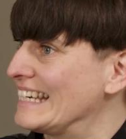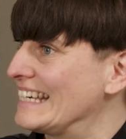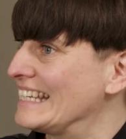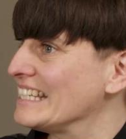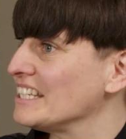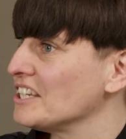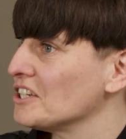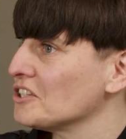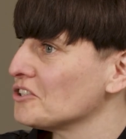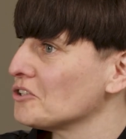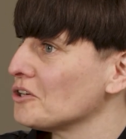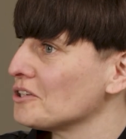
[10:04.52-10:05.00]

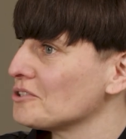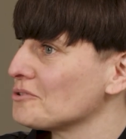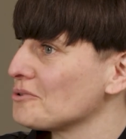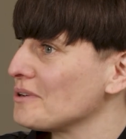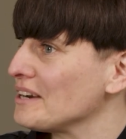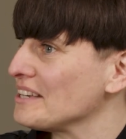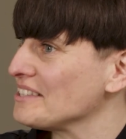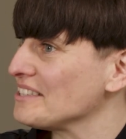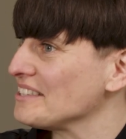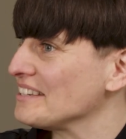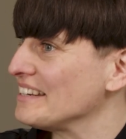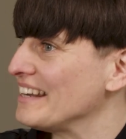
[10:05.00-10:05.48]
did not
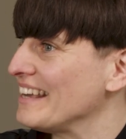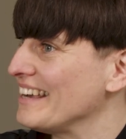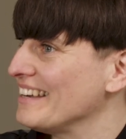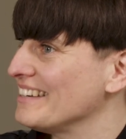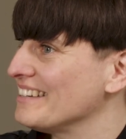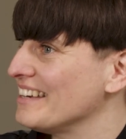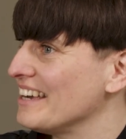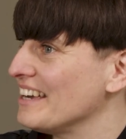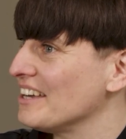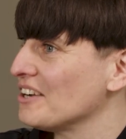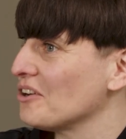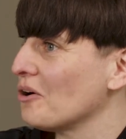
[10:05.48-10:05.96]
resonate
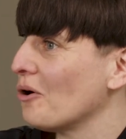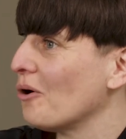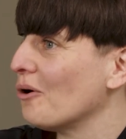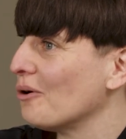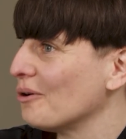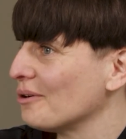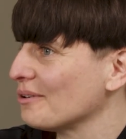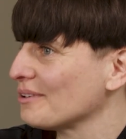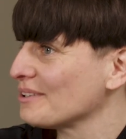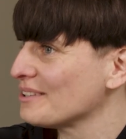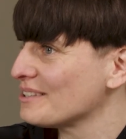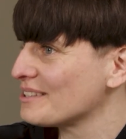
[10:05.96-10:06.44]
at
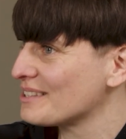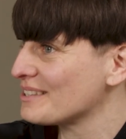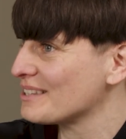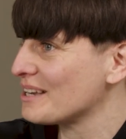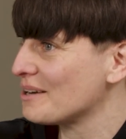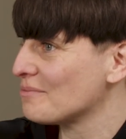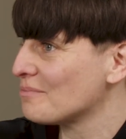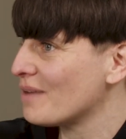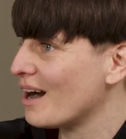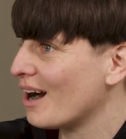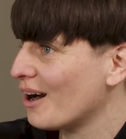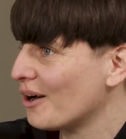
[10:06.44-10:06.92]
all
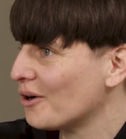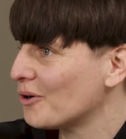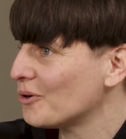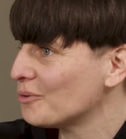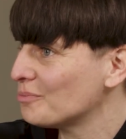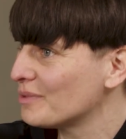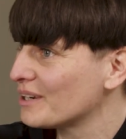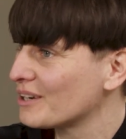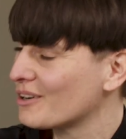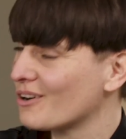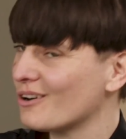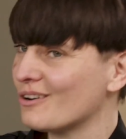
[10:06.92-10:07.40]
somehow,
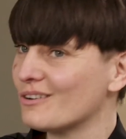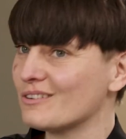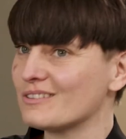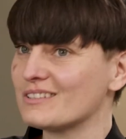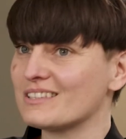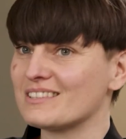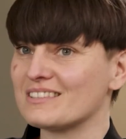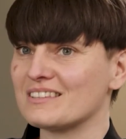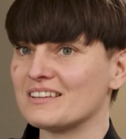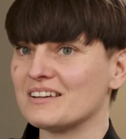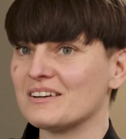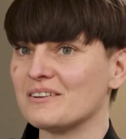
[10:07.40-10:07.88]

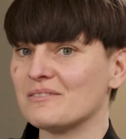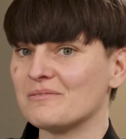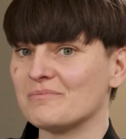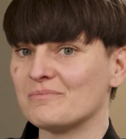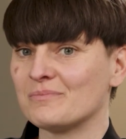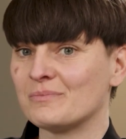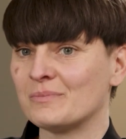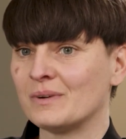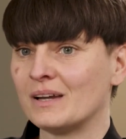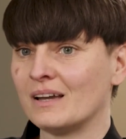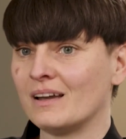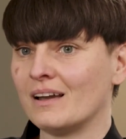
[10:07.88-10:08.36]
because
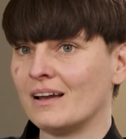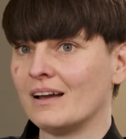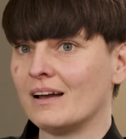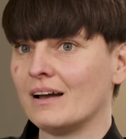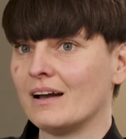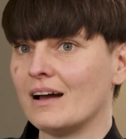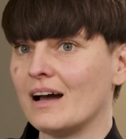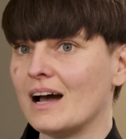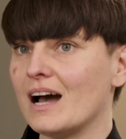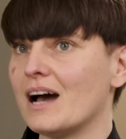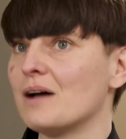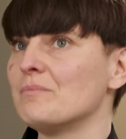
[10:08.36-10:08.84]

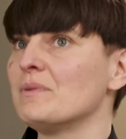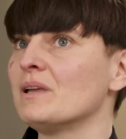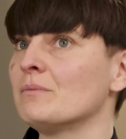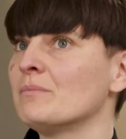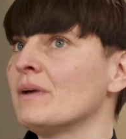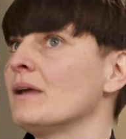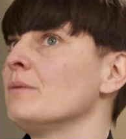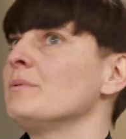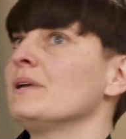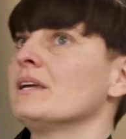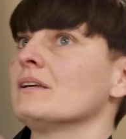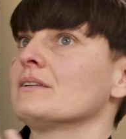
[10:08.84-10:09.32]
I mean,
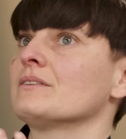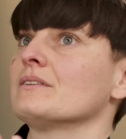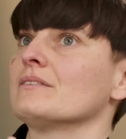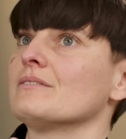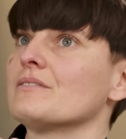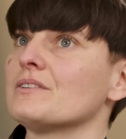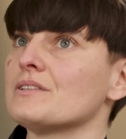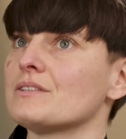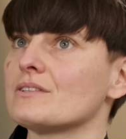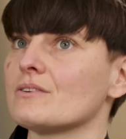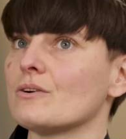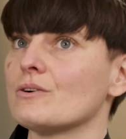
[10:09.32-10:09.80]
maybe
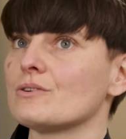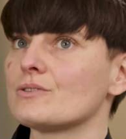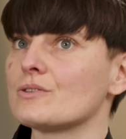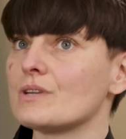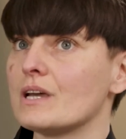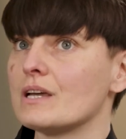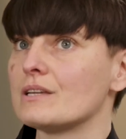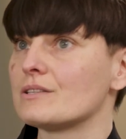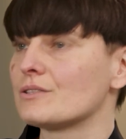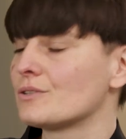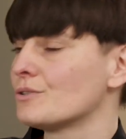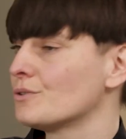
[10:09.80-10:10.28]
this also
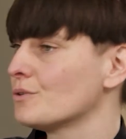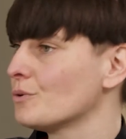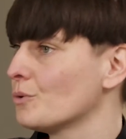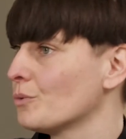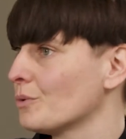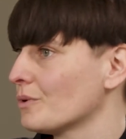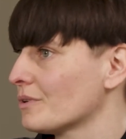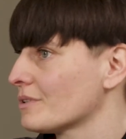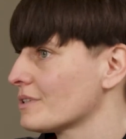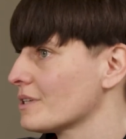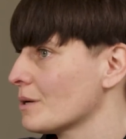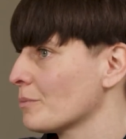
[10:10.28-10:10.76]
has to do
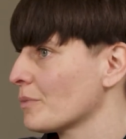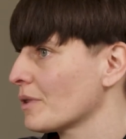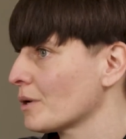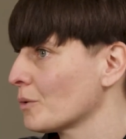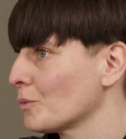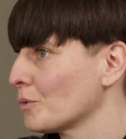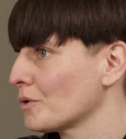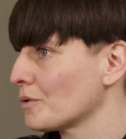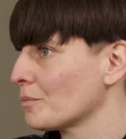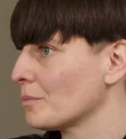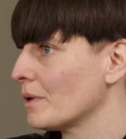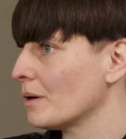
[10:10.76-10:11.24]
with something
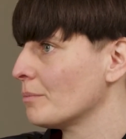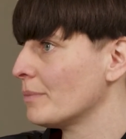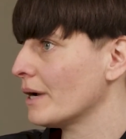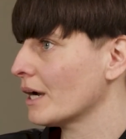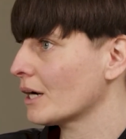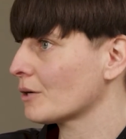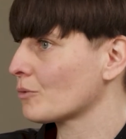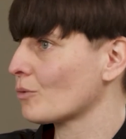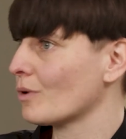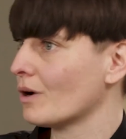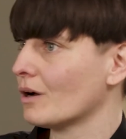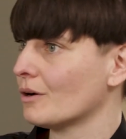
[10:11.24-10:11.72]
with my
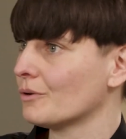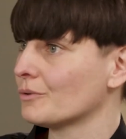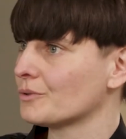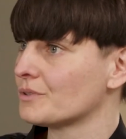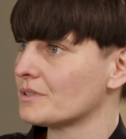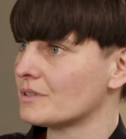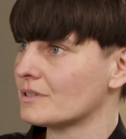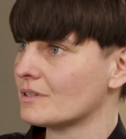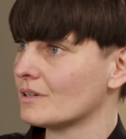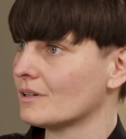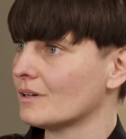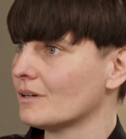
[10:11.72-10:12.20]

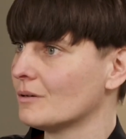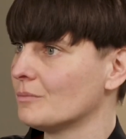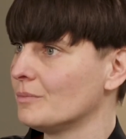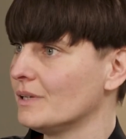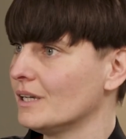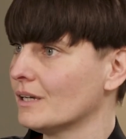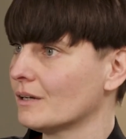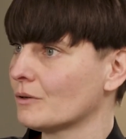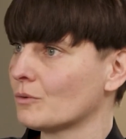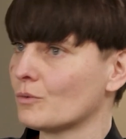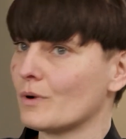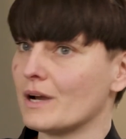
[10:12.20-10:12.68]
background,
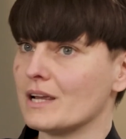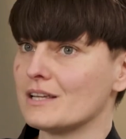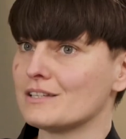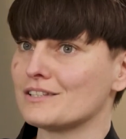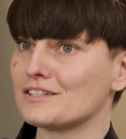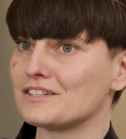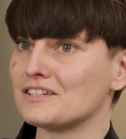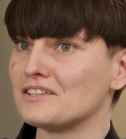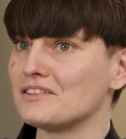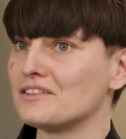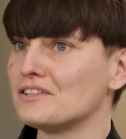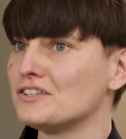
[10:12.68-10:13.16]
being
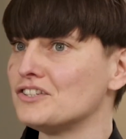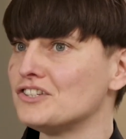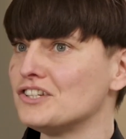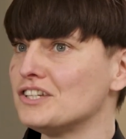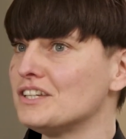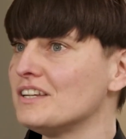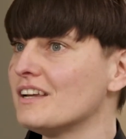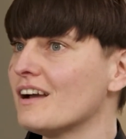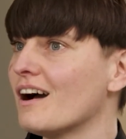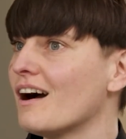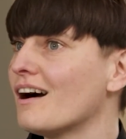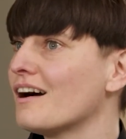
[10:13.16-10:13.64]
raised in the
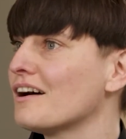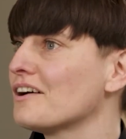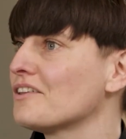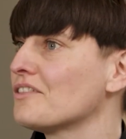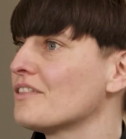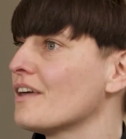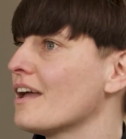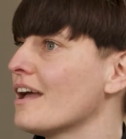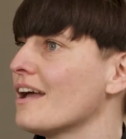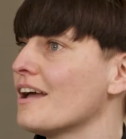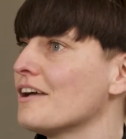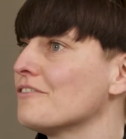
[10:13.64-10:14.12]
GDR, and
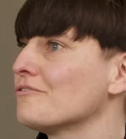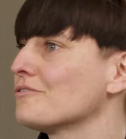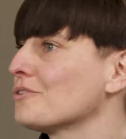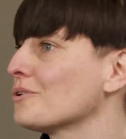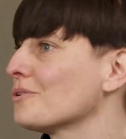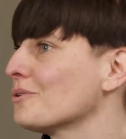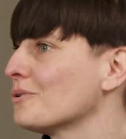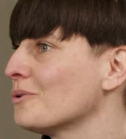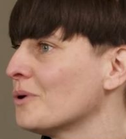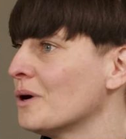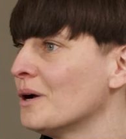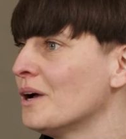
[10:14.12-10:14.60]

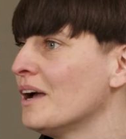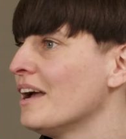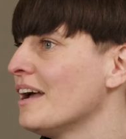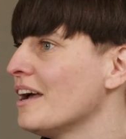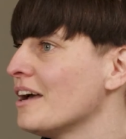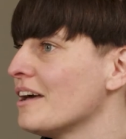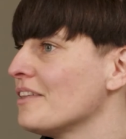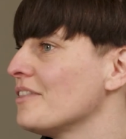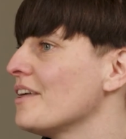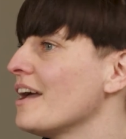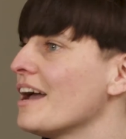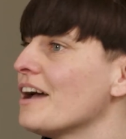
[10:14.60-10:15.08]

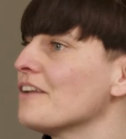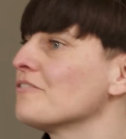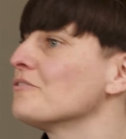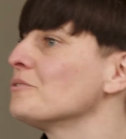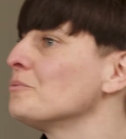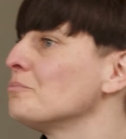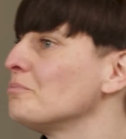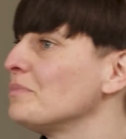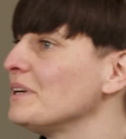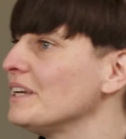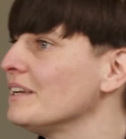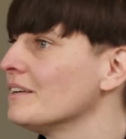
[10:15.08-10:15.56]
they
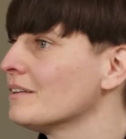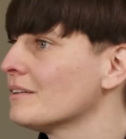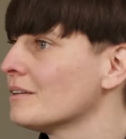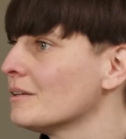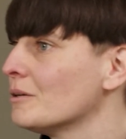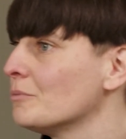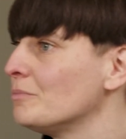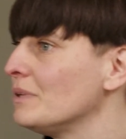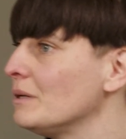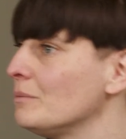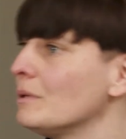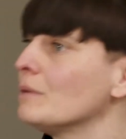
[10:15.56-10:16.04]
haven't
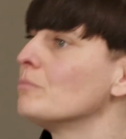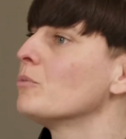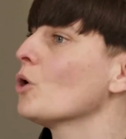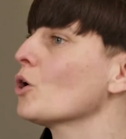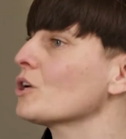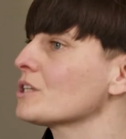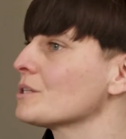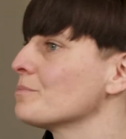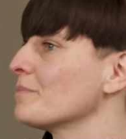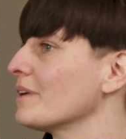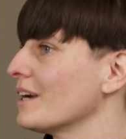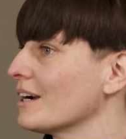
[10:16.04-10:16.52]
been B.B.
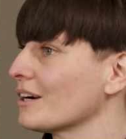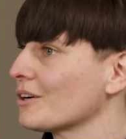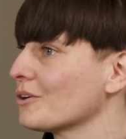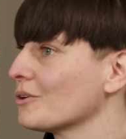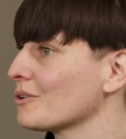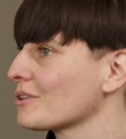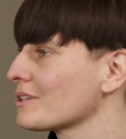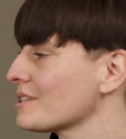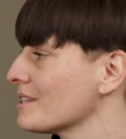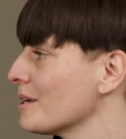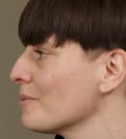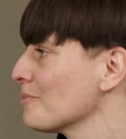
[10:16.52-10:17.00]
Blocksberg
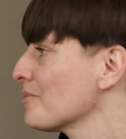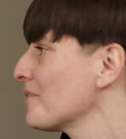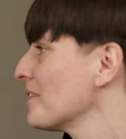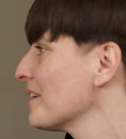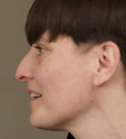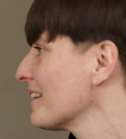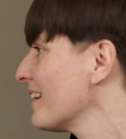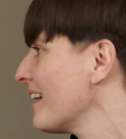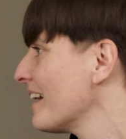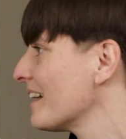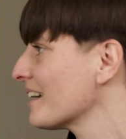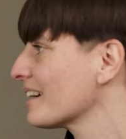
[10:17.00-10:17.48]
or
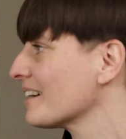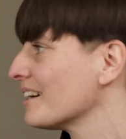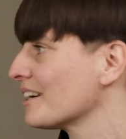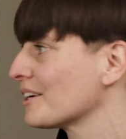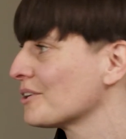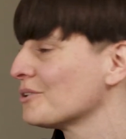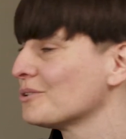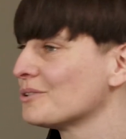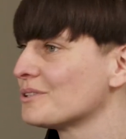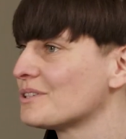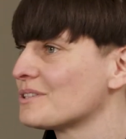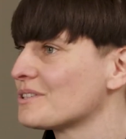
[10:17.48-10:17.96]
something like I
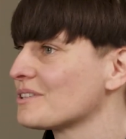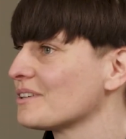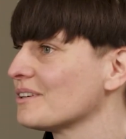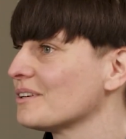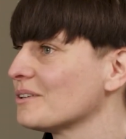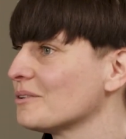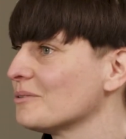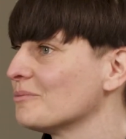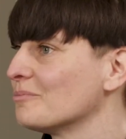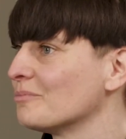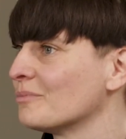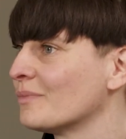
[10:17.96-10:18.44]
could
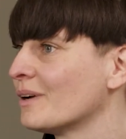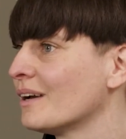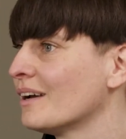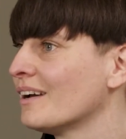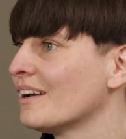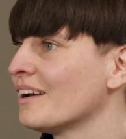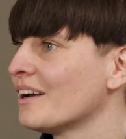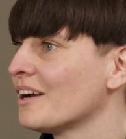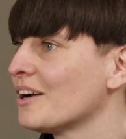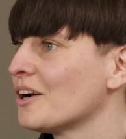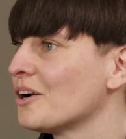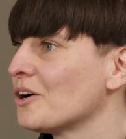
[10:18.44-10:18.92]

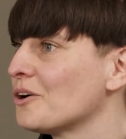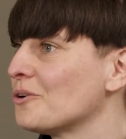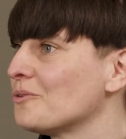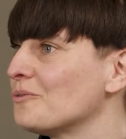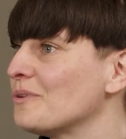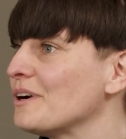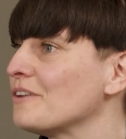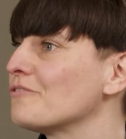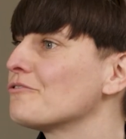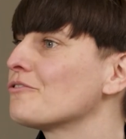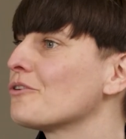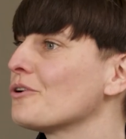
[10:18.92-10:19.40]

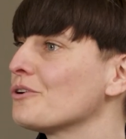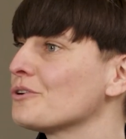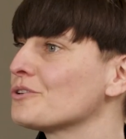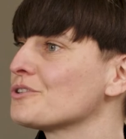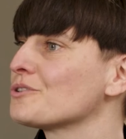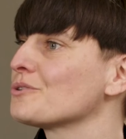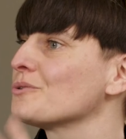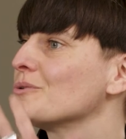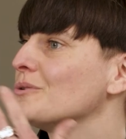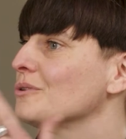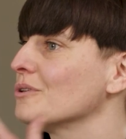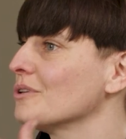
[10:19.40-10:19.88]
refer to